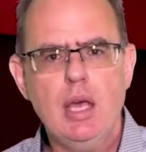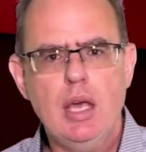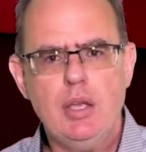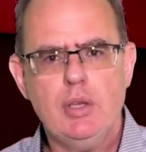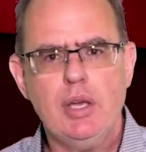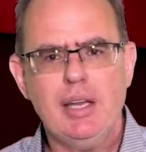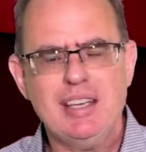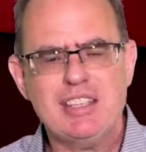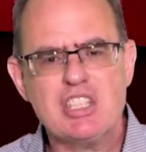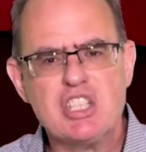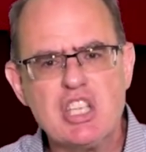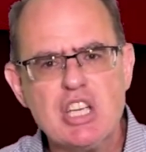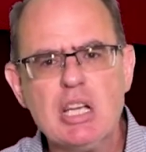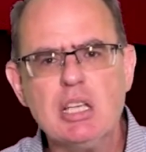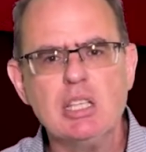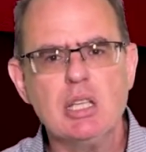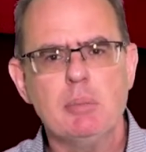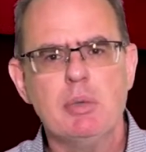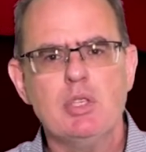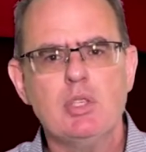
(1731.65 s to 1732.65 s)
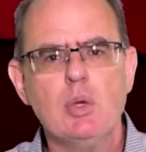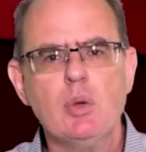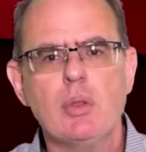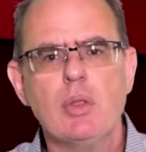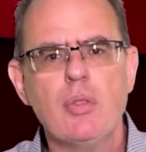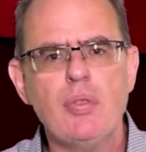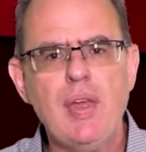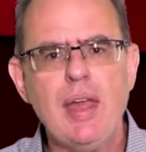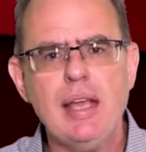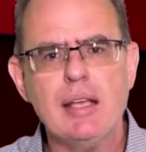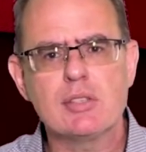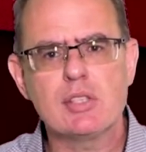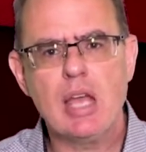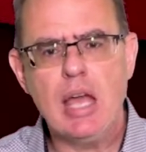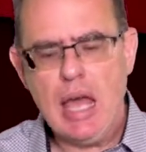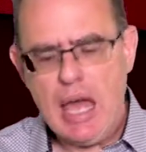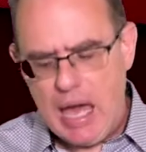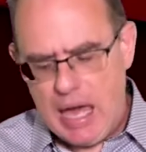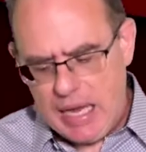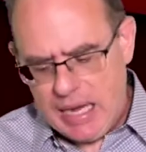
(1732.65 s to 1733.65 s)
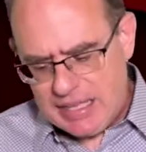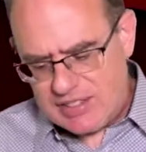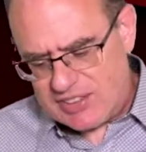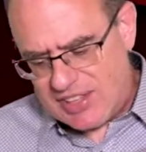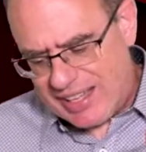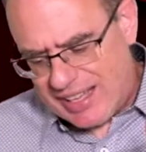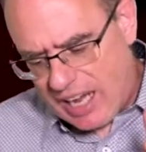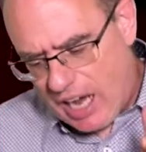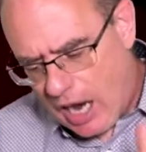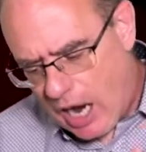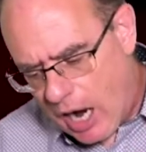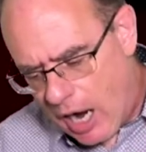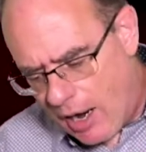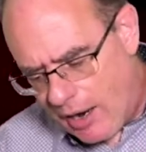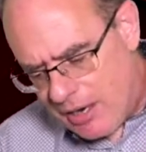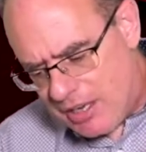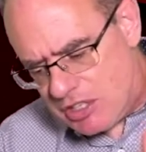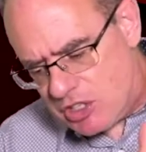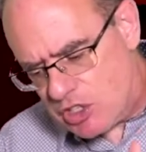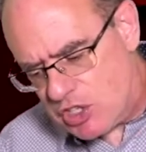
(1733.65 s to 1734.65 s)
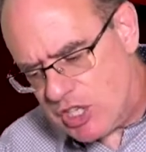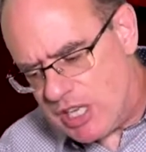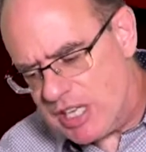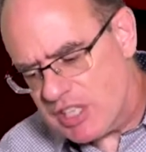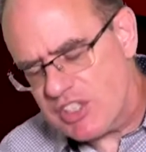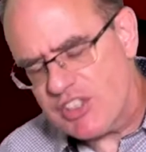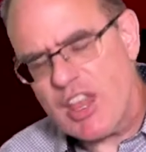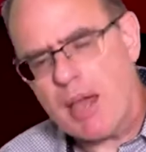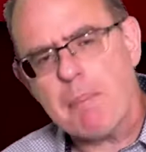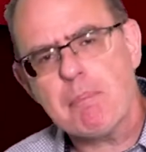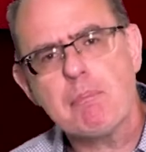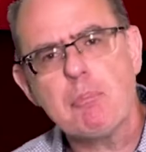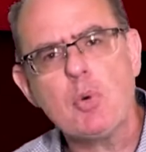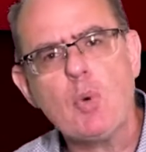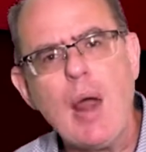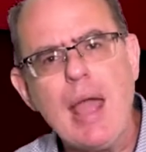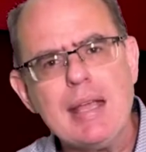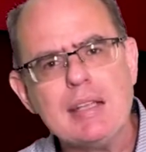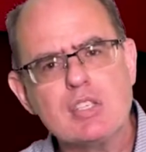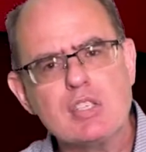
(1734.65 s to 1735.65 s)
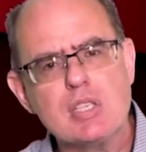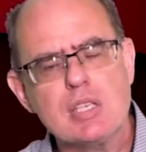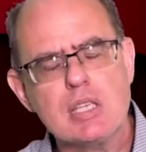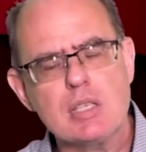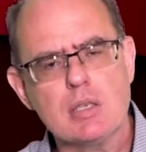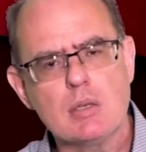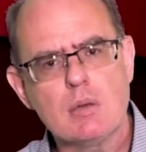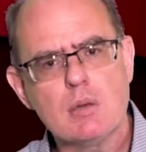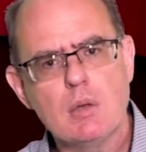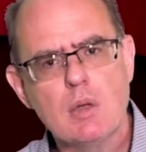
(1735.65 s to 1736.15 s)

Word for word: You got to chill them and do other things. And it's that hard season that breaks it,